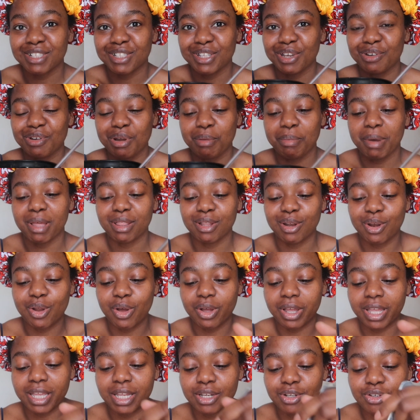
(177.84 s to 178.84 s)
Sorry about the
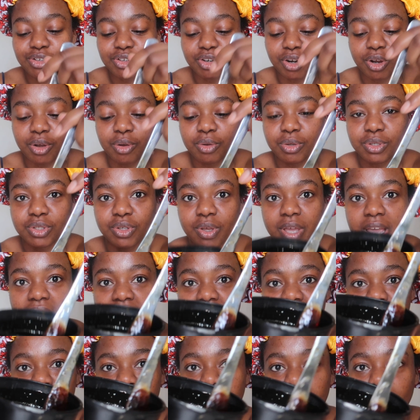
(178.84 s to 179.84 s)
long intro. So
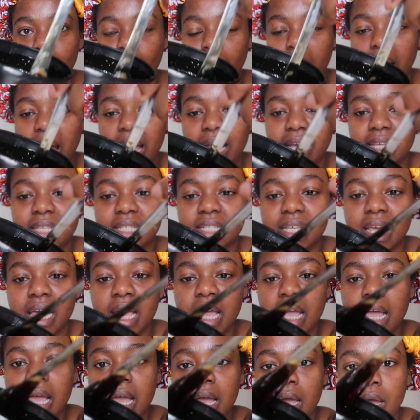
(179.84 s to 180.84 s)
here's my wax.
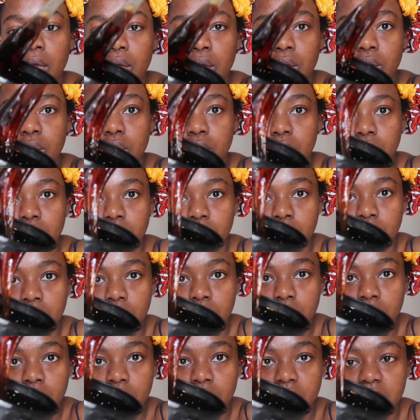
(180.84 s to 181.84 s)

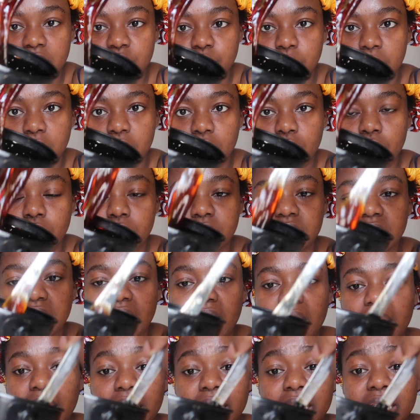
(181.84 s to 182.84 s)
Here's what it looks
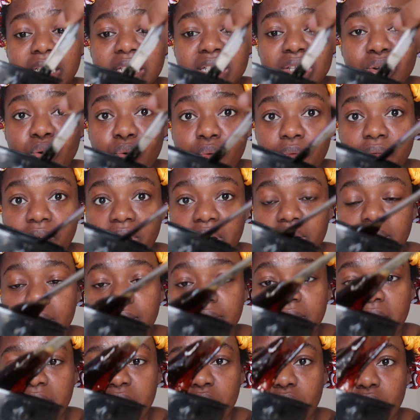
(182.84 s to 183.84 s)
like. It's still
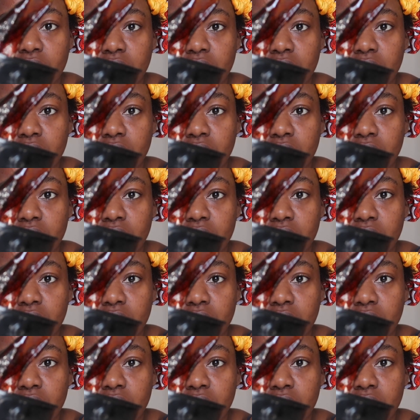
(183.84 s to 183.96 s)
very, very